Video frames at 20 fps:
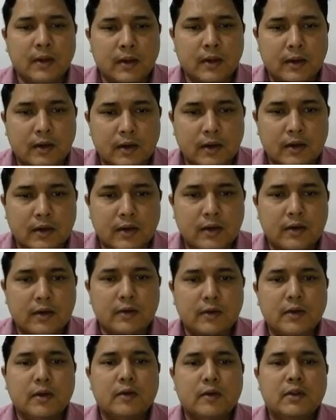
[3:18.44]

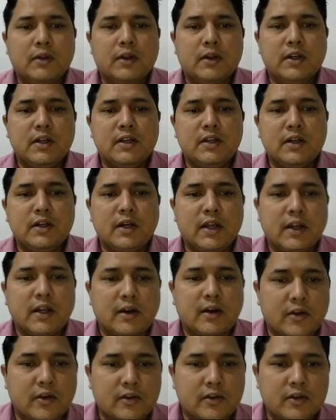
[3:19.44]
related with the teaching,
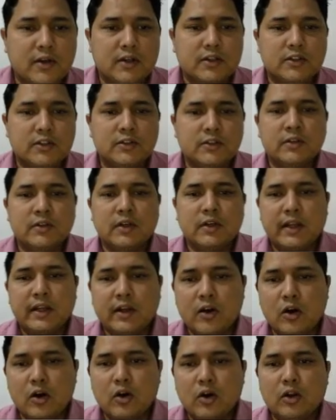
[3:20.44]
like research,
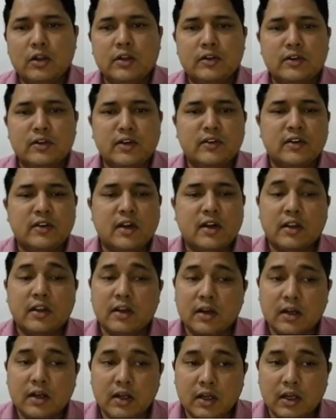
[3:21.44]
like all these things are
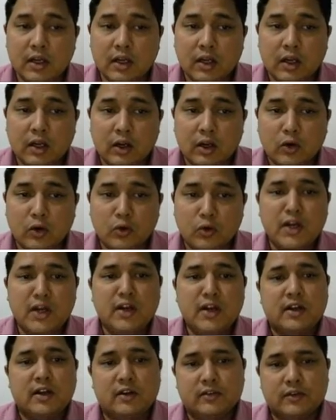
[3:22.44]
the
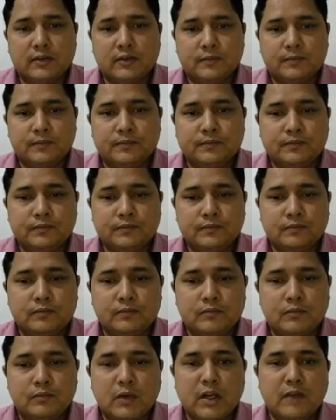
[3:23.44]
routine task.
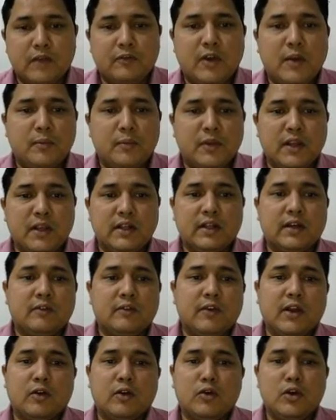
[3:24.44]
But if I am saying that
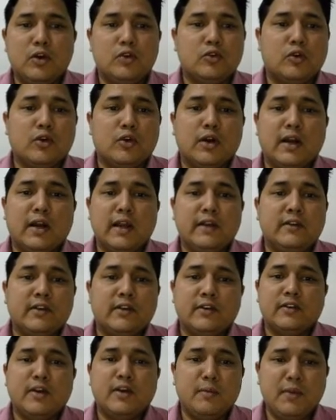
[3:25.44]
we are going to organize
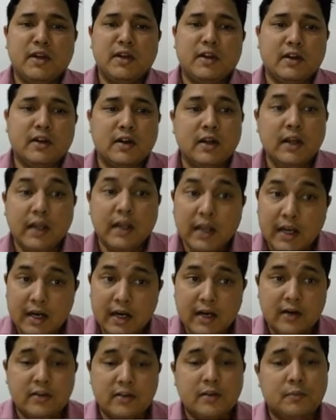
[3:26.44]
a seminar,
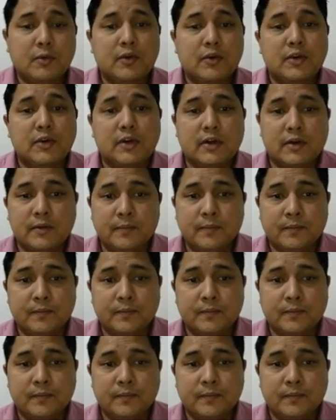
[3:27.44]
it's a project.